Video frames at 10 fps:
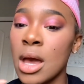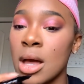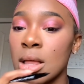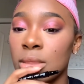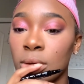
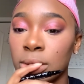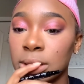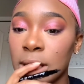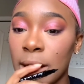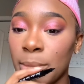The only
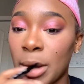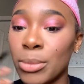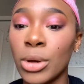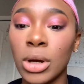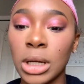time I put
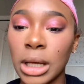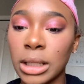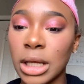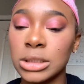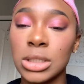on
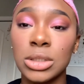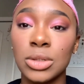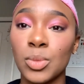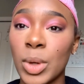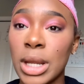eyelashes is
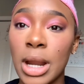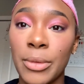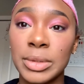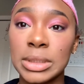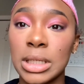when I
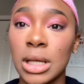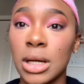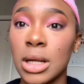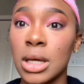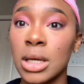was in
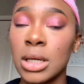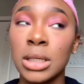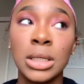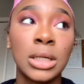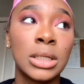
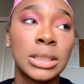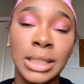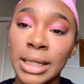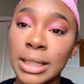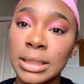
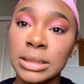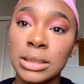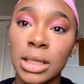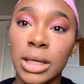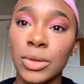dance
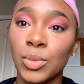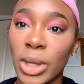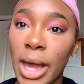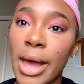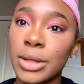because we
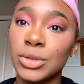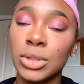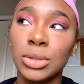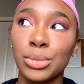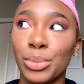had
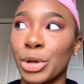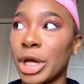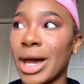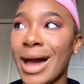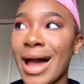to, but
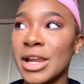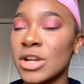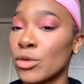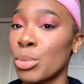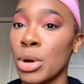I never
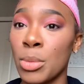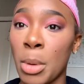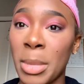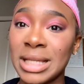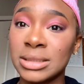put them on
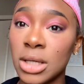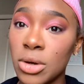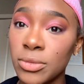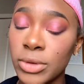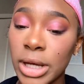myself
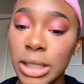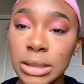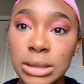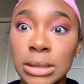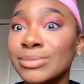
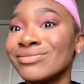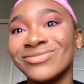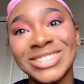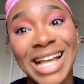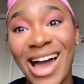because
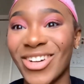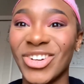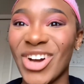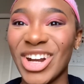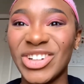I don't know how
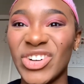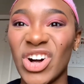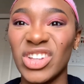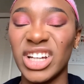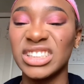to do all
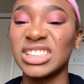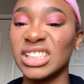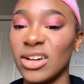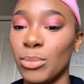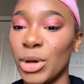that stuff.
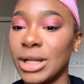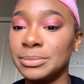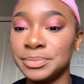But